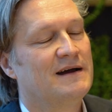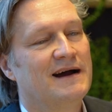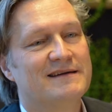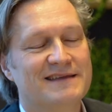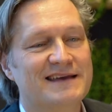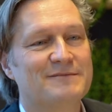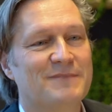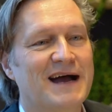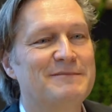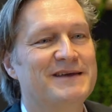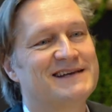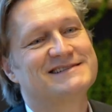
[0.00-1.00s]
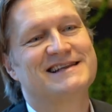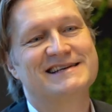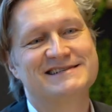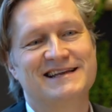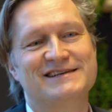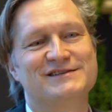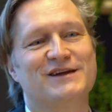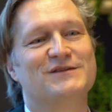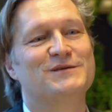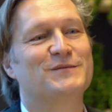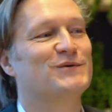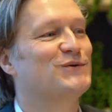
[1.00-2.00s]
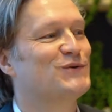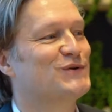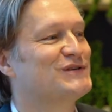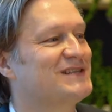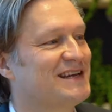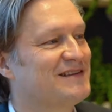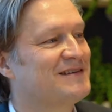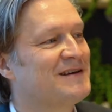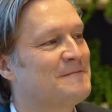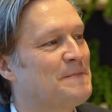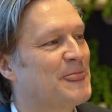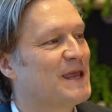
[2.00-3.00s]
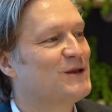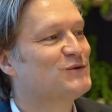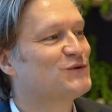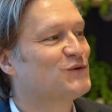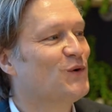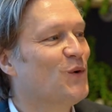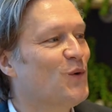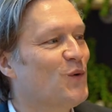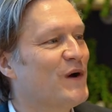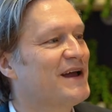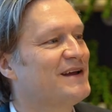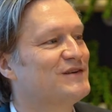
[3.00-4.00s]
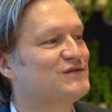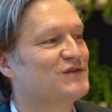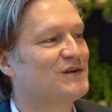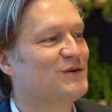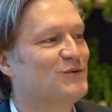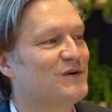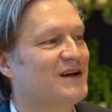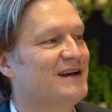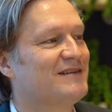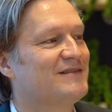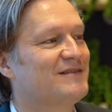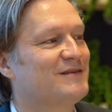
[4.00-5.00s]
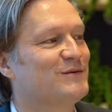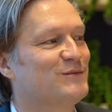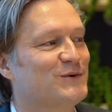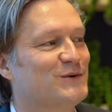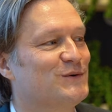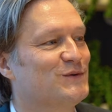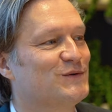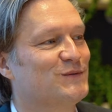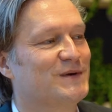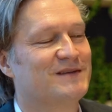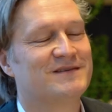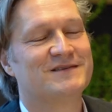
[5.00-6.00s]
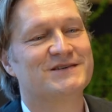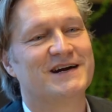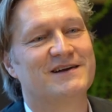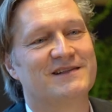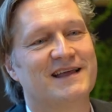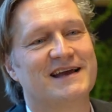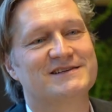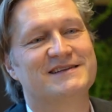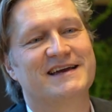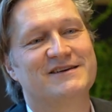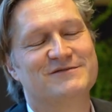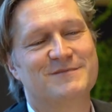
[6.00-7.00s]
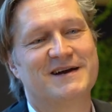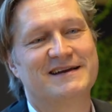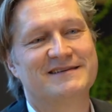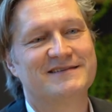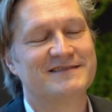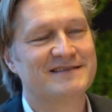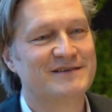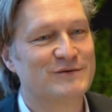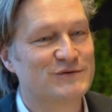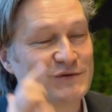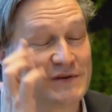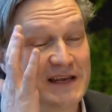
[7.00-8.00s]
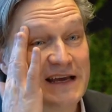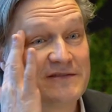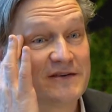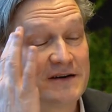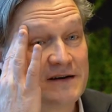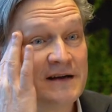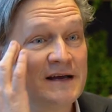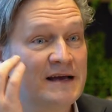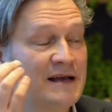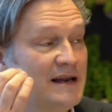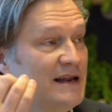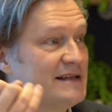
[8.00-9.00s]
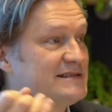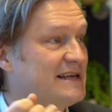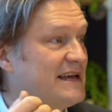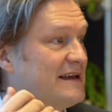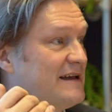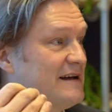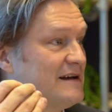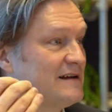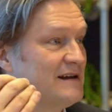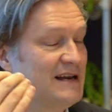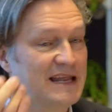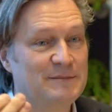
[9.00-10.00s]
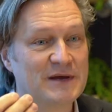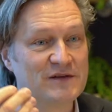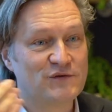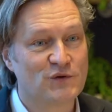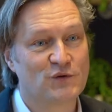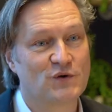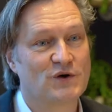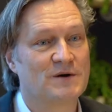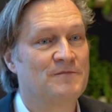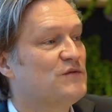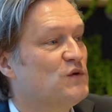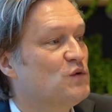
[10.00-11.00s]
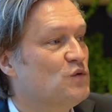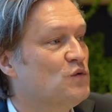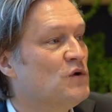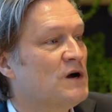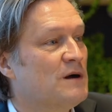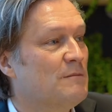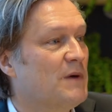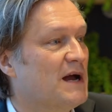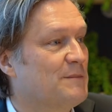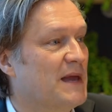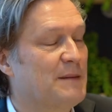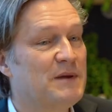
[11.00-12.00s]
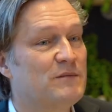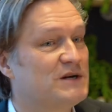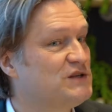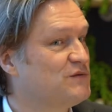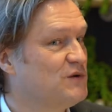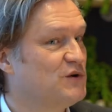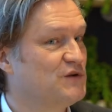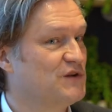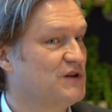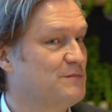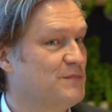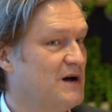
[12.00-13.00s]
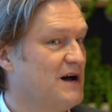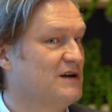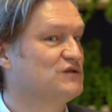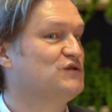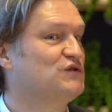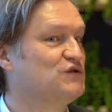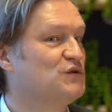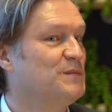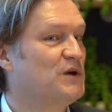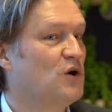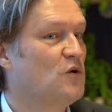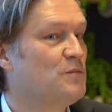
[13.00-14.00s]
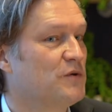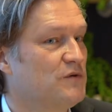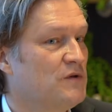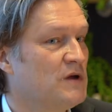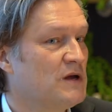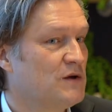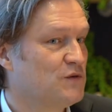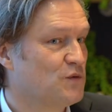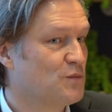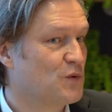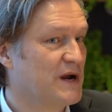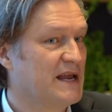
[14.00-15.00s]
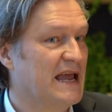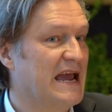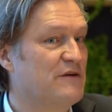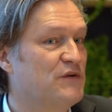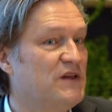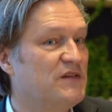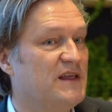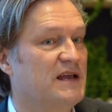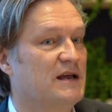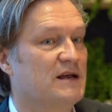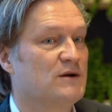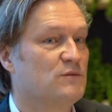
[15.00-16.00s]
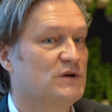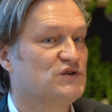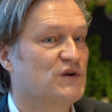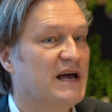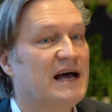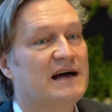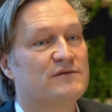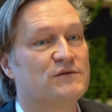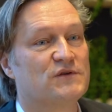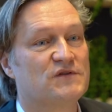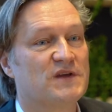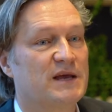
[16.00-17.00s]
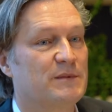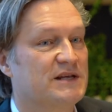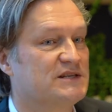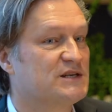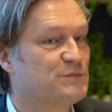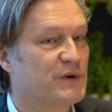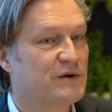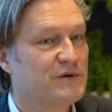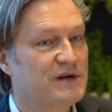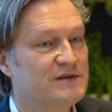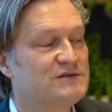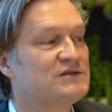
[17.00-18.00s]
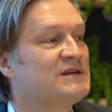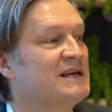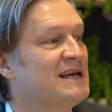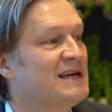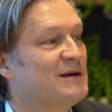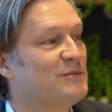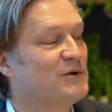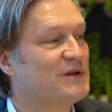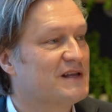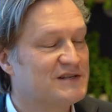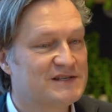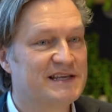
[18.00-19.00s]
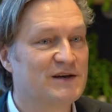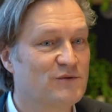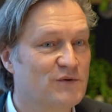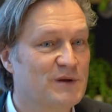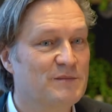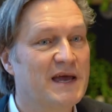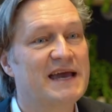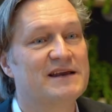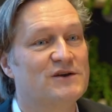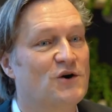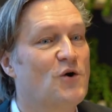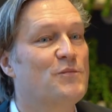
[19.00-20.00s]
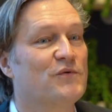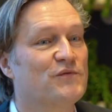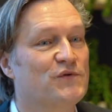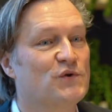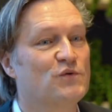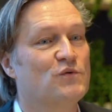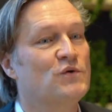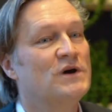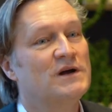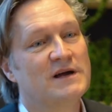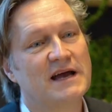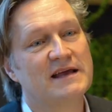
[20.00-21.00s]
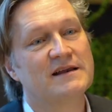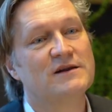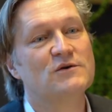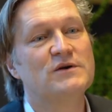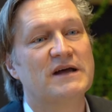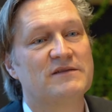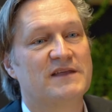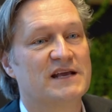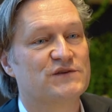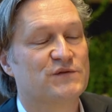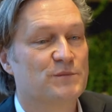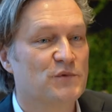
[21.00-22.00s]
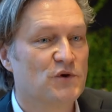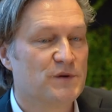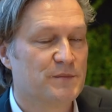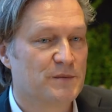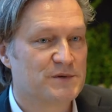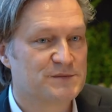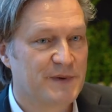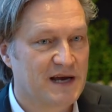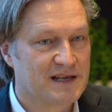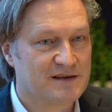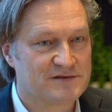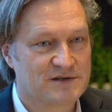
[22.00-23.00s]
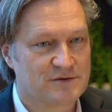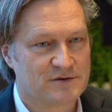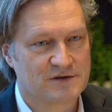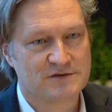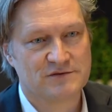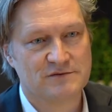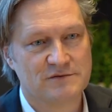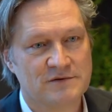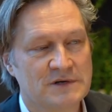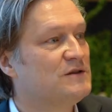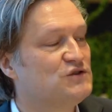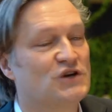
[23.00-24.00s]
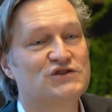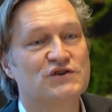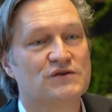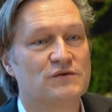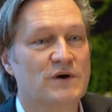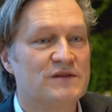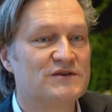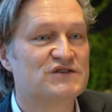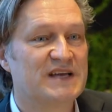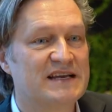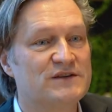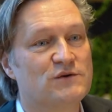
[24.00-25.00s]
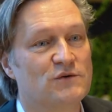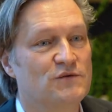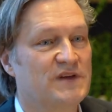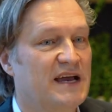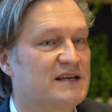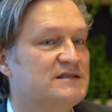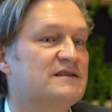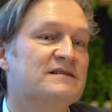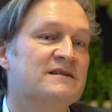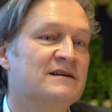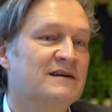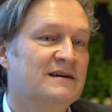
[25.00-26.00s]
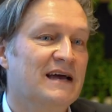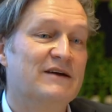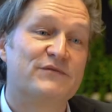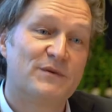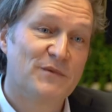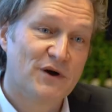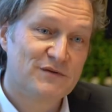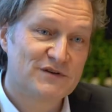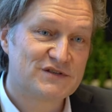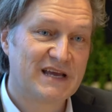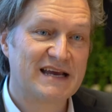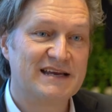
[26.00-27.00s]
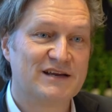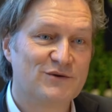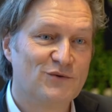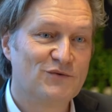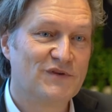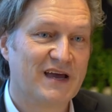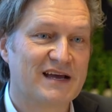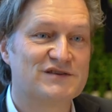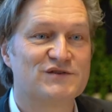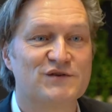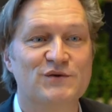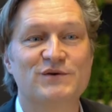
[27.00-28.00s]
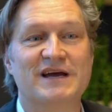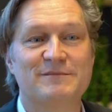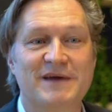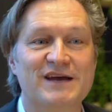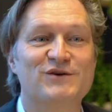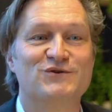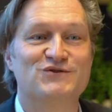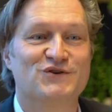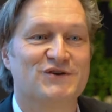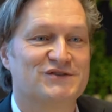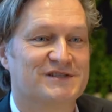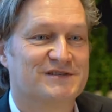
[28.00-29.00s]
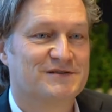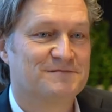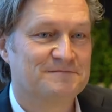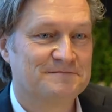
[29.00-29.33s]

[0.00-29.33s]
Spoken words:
I think my biggest lesson as an entrepreneur is that you should always look at the world with childlike state of mind. You should never, let's say, limit your view by maybe what you've learned in the past. You should be open to bring everything which you have to the table as experience, but then still remain an open view and look at things from multiple perspectives in order to judge, to understand context. And from understanding context, you can make your choices.